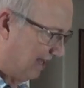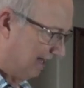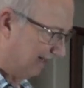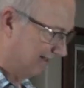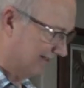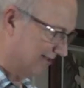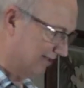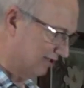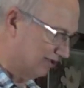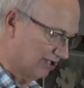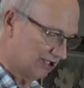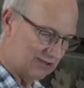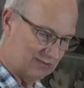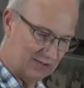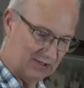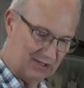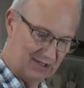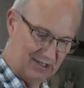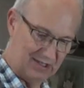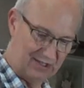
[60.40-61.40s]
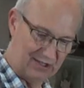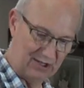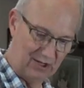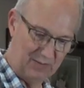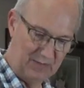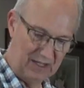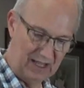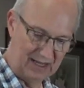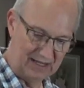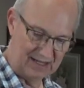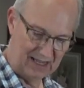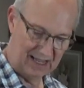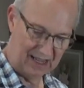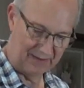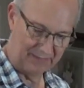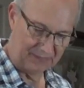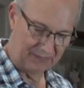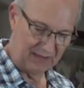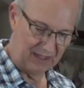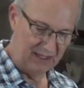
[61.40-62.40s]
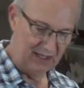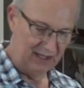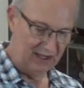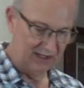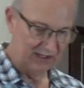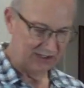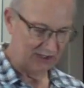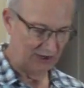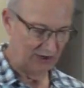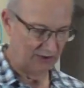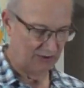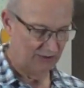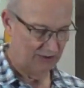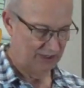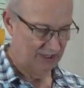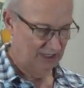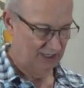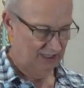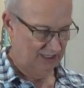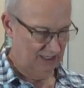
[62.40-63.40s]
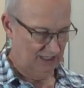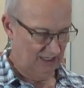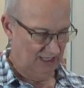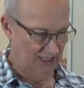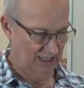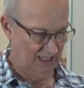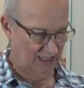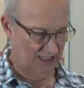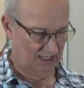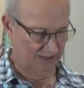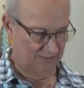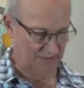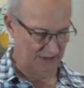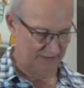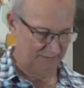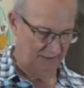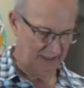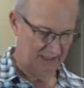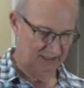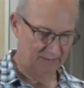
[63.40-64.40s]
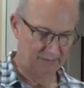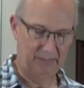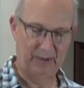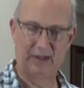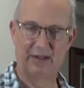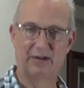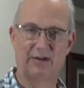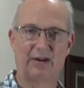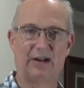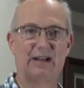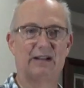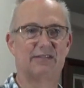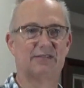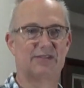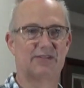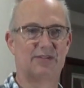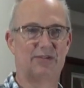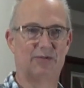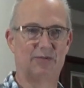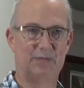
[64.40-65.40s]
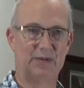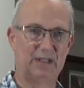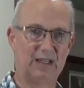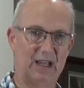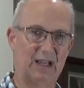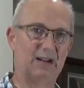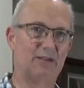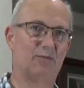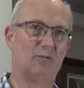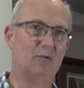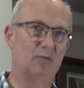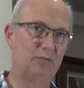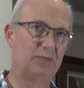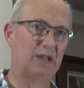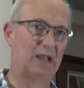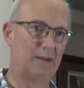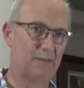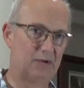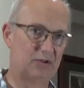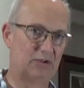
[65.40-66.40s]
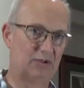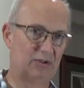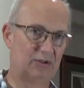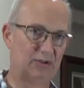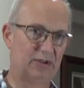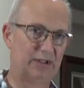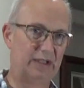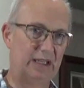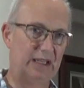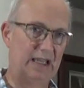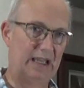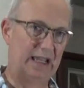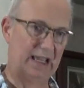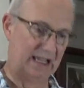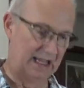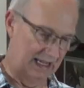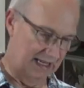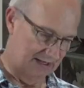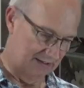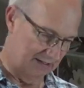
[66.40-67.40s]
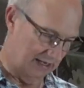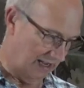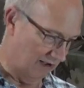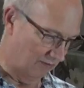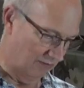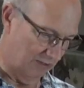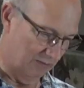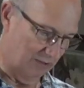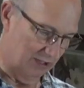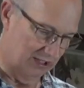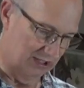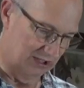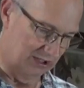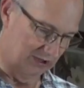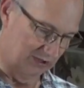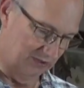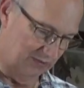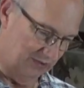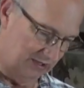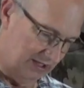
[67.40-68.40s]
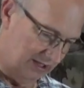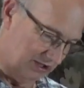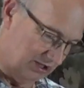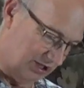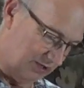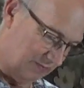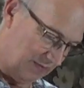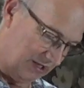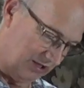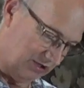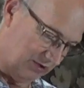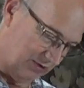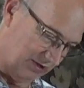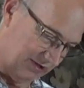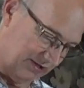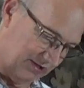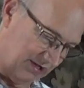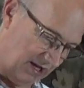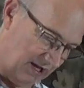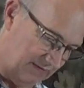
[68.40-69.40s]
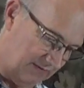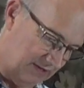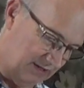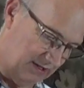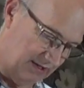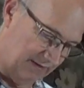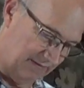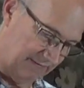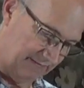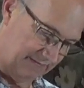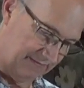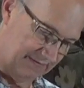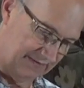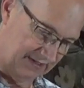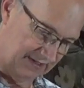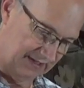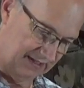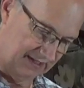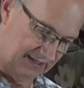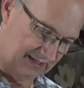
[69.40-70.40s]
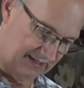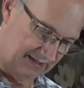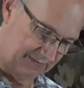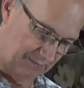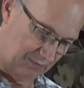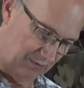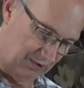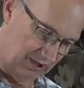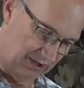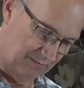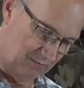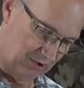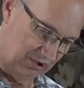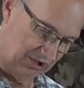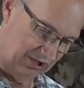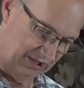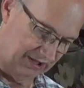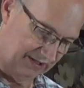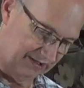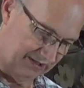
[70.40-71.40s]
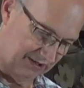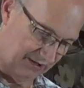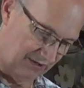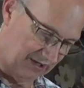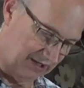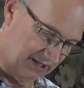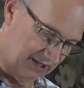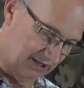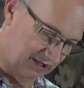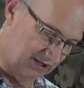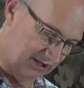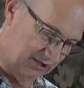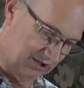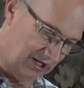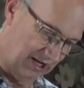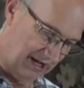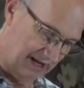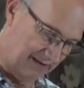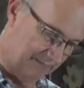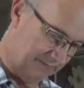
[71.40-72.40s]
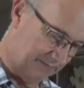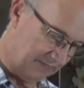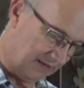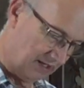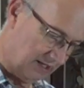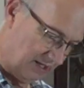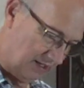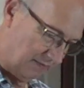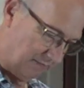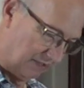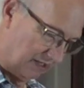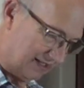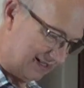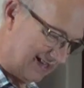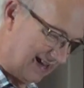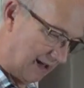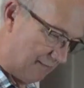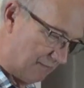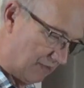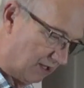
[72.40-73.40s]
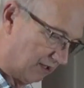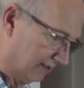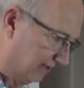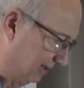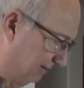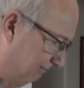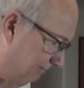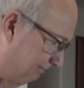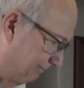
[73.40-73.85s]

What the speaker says: And this is just what's going to be on top. So I've had the butter out so it'd be kind of room temperature, and now what I want to do, just make sure it's soft enough. See, it's pretty mushy, so I did a good job, but it's not melted.